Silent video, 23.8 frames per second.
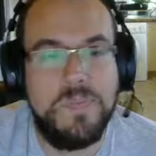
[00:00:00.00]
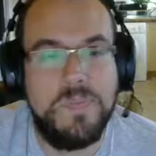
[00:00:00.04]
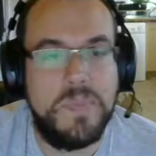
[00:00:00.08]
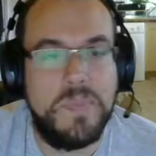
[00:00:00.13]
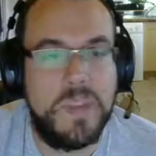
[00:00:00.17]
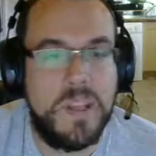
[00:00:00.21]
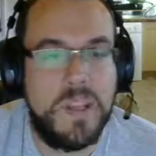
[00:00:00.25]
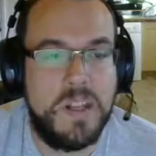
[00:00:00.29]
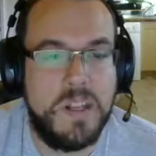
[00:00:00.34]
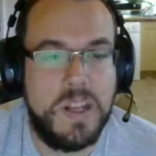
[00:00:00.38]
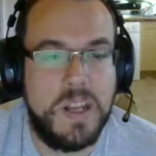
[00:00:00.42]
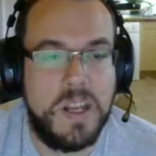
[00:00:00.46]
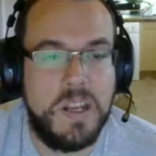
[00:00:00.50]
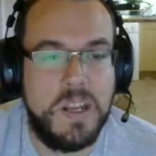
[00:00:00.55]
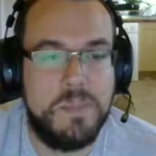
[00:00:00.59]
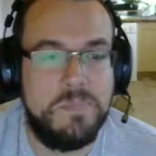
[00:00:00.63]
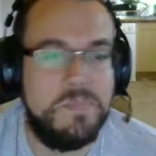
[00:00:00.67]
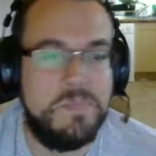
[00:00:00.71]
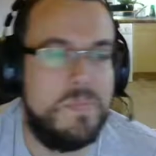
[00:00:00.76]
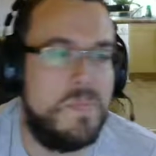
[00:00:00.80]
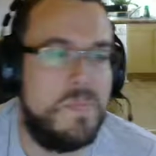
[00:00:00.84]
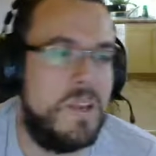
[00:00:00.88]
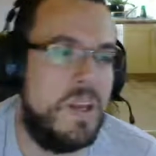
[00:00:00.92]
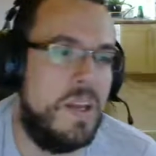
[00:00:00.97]
in there.
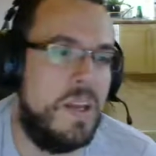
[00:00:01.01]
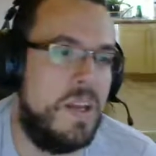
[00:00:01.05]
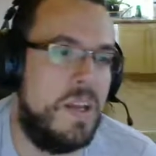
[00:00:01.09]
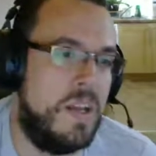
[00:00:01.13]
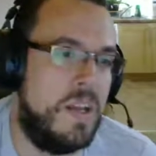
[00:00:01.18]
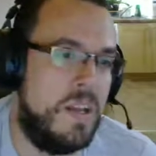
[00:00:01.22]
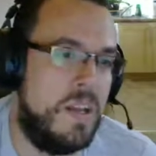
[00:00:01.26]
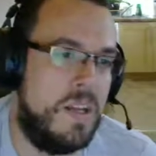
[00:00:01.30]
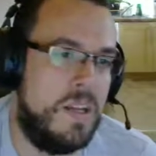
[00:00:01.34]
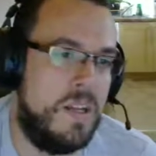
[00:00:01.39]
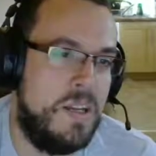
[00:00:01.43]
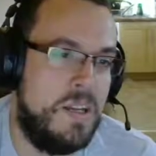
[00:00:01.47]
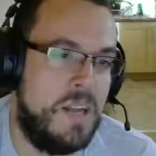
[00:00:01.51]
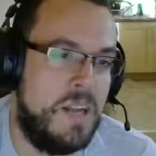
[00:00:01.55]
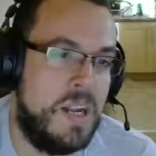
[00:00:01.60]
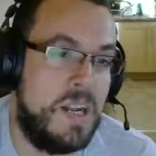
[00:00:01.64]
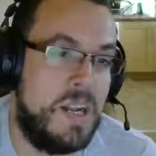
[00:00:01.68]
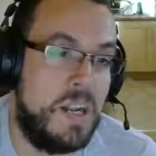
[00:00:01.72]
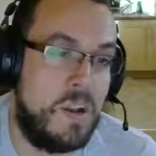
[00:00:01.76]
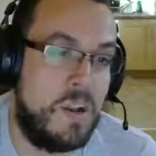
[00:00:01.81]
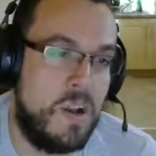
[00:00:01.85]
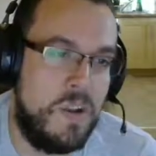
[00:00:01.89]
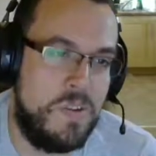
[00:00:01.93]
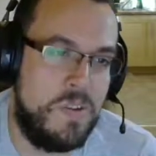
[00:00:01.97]

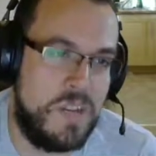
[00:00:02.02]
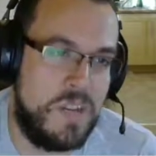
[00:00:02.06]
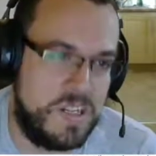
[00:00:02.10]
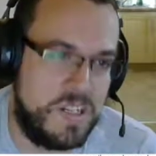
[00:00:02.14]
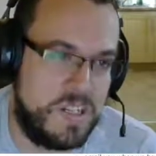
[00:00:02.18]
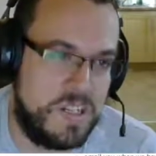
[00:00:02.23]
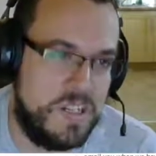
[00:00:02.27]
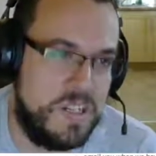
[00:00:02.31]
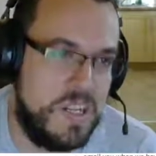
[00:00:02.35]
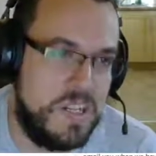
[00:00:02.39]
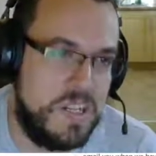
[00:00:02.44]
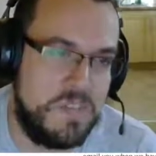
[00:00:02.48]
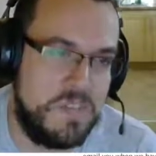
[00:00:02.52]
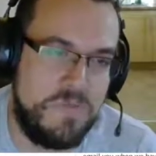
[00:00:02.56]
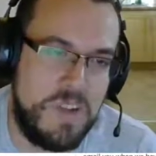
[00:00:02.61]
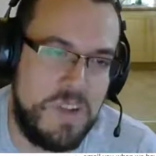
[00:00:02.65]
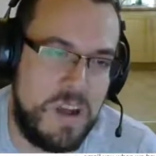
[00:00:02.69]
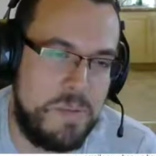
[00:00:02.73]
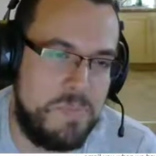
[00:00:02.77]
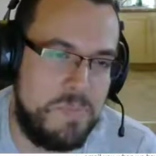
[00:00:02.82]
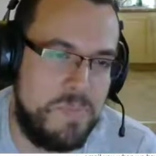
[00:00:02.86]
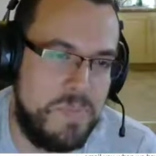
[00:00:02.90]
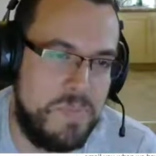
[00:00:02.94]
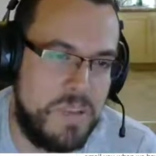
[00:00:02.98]
Oh yes, this
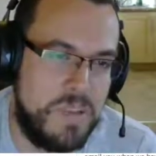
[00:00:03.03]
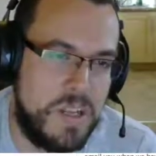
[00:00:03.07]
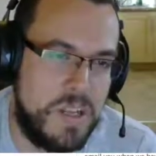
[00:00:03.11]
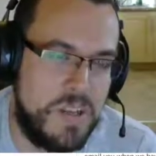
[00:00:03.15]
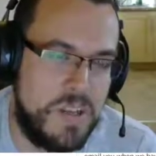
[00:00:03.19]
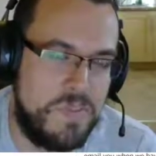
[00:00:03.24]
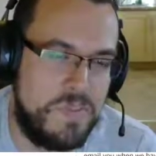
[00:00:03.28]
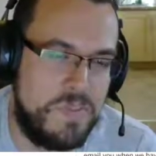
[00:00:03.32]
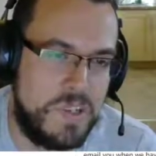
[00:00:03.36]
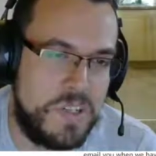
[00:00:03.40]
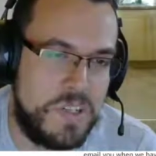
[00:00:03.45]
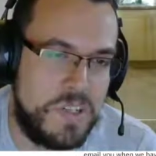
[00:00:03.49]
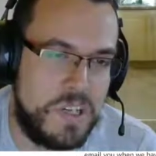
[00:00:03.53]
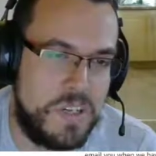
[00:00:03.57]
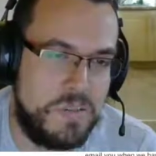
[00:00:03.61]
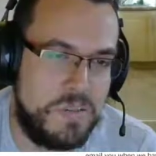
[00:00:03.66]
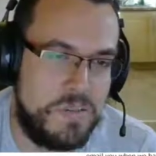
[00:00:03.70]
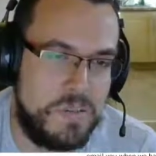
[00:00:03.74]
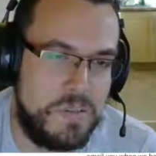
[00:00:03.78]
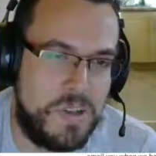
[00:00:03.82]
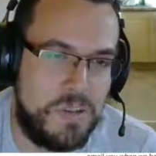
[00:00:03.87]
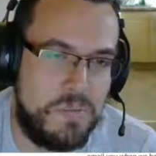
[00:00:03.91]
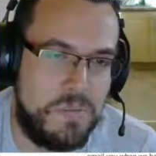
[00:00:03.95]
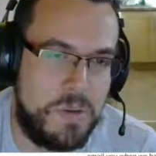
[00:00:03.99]
RAM, if you've
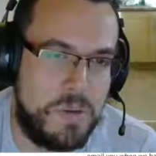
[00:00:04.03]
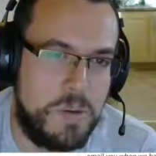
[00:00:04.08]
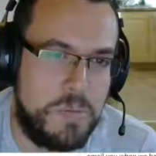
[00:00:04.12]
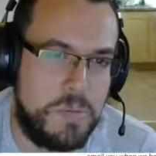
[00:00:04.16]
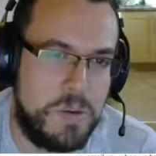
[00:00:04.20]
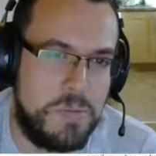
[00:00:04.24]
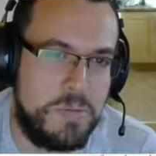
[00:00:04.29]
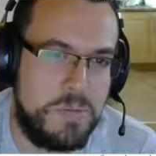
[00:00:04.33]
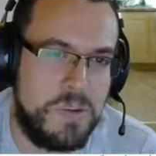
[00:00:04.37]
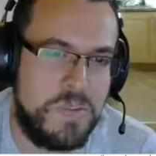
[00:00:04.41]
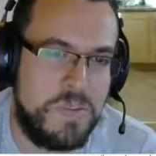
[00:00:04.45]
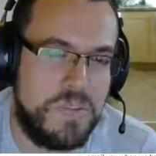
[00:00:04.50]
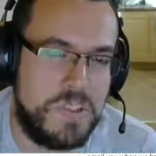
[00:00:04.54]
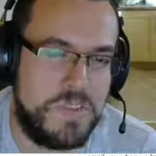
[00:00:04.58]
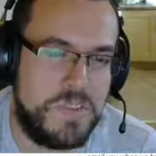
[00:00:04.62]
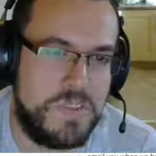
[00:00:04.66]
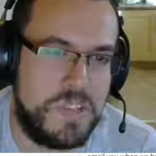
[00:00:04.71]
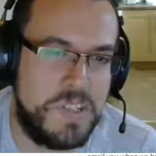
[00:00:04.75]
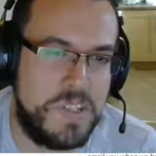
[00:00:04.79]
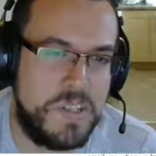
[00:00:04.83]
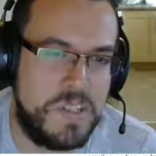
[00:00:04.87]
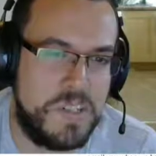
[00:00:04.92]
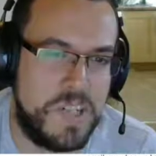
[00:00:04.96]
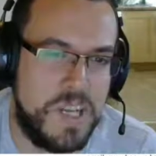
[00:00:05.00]
seen like one of my previous
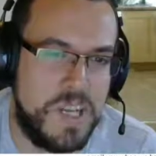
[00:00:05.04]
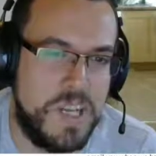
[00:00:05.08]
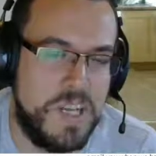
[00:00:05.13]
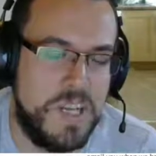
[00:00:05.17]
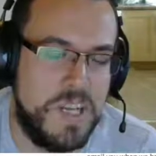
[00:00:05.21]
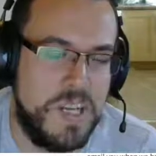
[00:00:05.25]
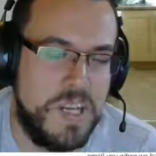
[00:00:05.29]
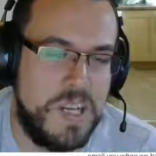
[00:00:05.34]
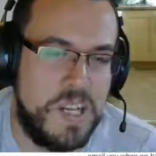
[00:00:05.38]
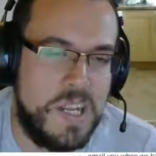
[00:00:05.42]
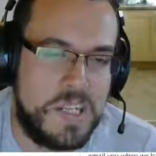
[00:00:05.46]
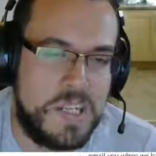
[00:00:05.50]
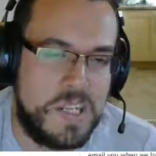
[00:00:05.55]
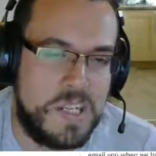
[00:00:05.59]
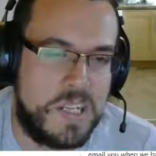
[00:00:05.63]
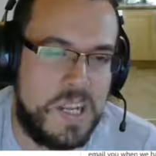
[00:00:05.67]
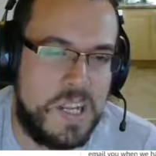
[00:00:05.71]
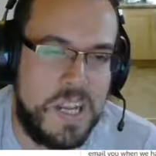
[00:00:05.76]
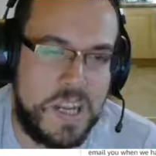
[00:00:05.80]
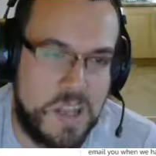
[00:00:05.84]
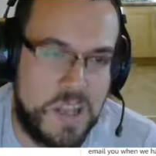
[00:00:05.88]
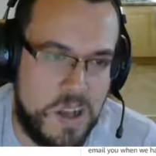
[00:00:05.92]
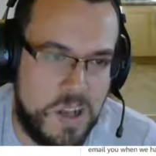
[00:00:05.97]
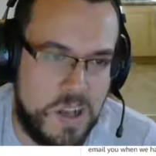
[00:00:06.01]
videos, is the
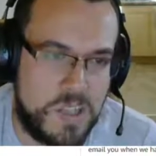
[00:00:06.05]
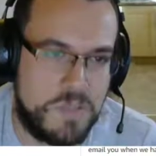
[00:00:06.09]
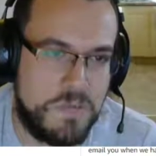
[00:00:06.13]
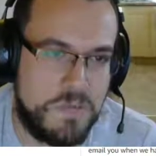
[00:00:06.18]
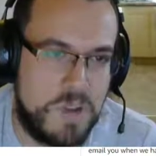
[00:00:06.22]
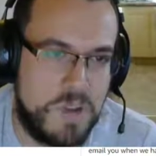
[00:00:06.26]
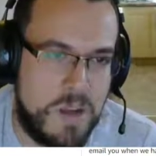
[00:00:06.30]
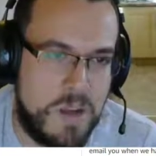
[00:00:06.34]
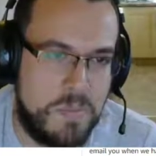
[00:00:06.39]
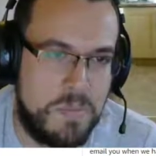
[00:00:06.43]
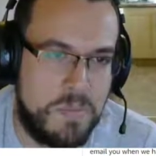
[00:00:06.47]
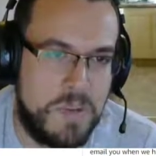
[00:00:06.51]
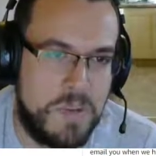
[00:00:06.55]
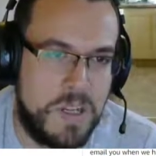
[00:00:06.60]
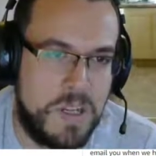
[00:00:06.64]
kick-ass RAM.